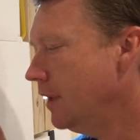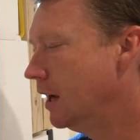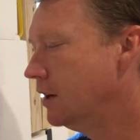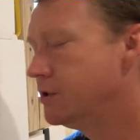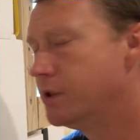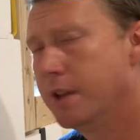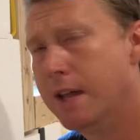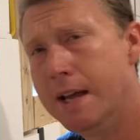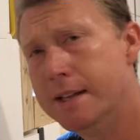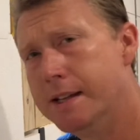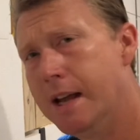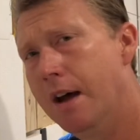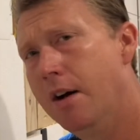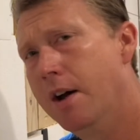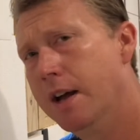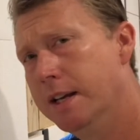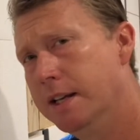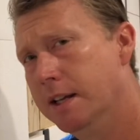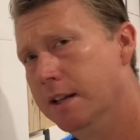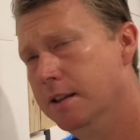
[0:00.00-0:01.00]
So that's how
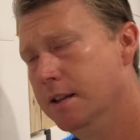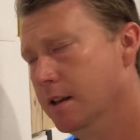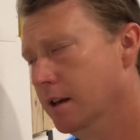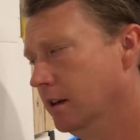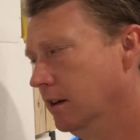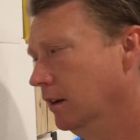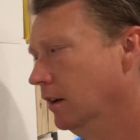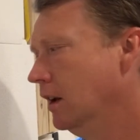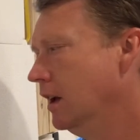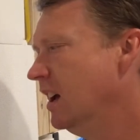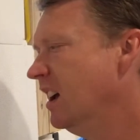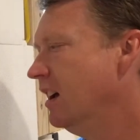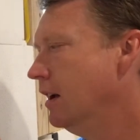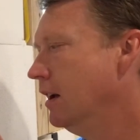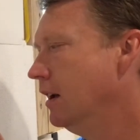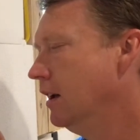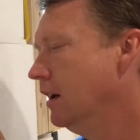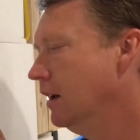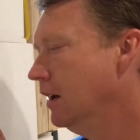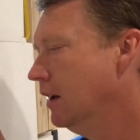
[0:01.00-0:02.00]
I did the
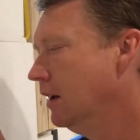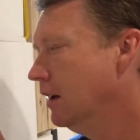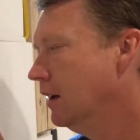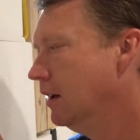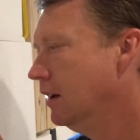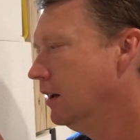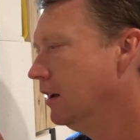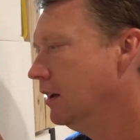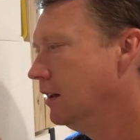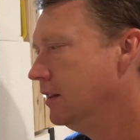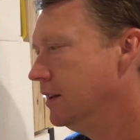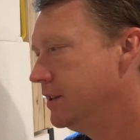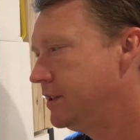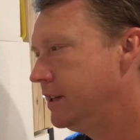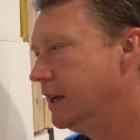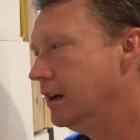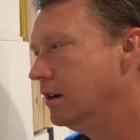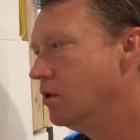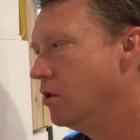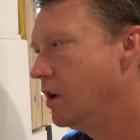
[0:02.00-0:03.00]

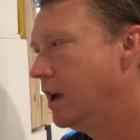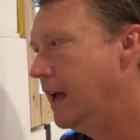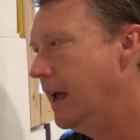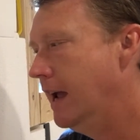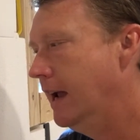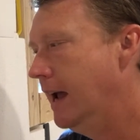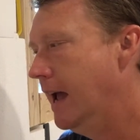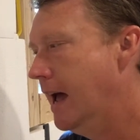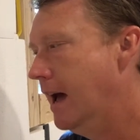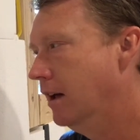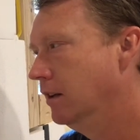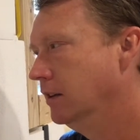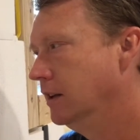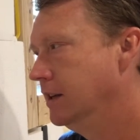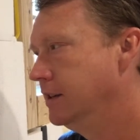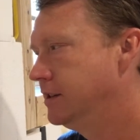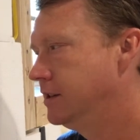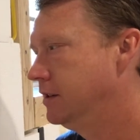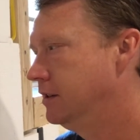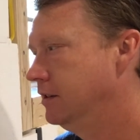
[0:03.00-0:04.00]
single gang
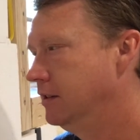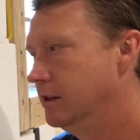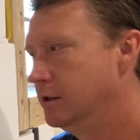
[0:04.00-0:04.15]
outlets.